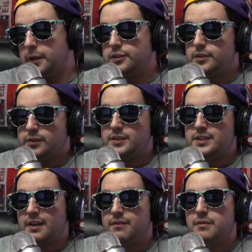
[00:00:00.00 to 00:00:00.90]
It's only
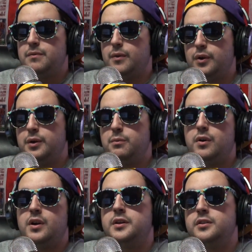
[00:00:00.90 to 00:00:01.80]

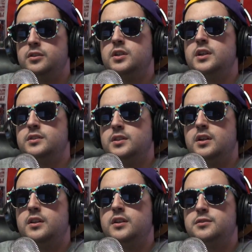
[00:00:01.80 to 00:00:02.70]
7:41. Usually I
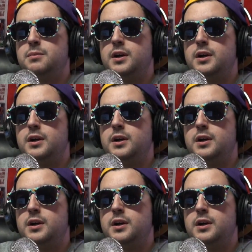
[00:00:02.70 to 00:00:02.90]
start these